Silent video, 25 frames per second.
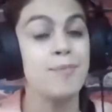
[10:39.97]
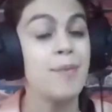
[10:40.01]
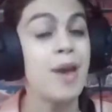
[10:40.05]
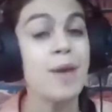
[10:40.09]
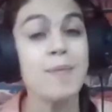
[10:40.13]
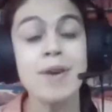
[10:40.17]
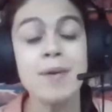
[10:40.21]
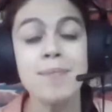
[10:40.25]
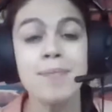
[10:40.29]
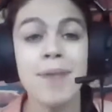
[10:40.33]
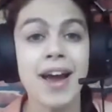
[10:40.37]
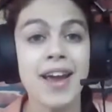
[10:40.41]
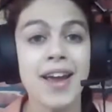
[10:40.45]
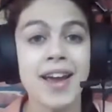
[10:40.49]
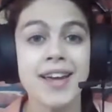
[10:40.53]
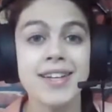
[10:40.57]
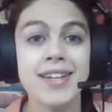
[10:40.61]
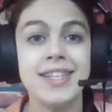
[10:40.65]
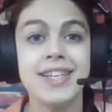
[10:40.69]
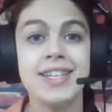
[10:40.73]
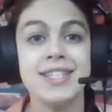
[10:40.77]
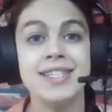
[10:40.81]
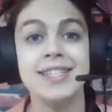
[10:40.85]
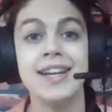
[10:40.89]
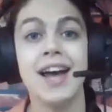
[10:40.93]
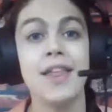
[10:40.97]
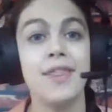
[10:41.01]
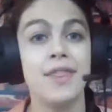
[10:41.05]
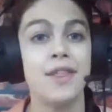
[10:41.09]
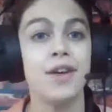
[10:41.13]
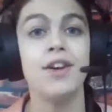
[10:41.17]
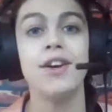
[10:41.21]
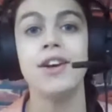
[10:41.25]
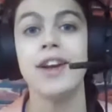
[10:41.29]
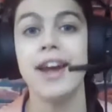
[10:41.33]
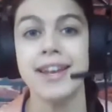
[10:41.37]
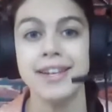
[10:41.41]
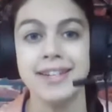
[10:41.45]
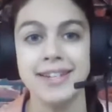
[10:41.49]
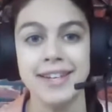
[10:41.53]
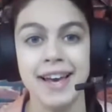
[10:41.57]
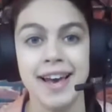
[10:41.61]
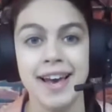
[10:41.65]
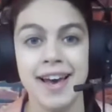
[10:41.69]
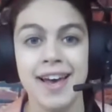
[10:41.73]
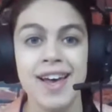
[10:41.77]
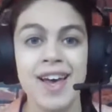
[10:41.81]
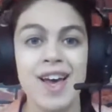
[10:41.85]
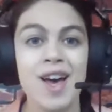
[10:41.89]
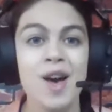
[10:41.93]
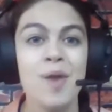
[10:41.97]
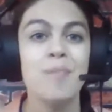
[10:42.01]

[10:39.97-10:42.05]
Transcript: Maybe my idea is not the good idea,